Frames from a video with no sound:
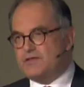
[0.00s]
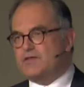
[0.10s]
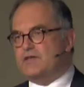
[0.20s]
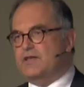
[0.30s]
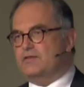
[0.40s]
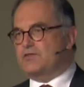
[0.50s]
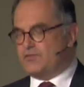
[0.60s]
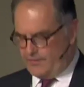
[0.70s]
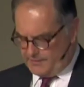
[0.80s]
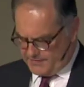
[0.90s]
is
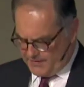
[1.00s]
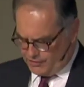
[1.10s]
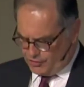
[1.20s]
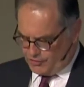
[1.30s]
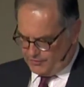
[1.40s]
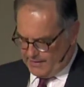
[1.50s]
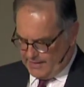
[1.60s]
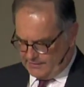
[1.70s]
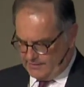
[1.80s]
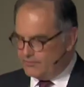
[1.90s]
industrialization
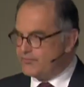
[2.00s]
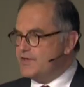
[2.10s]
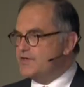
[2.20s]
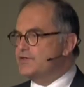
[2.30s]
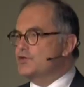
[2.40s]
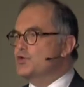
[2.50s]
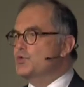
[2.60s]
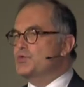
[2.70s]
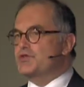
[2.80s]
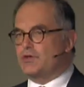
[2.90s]
and increased
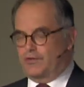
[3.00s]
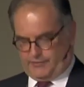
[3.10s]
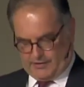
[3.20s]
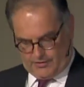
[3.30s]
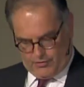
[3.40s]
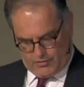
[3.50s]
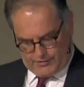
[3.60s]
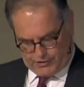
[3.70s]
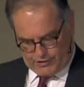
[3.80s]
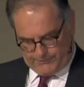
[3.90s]
use of
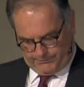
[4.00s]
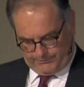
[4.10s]
technology.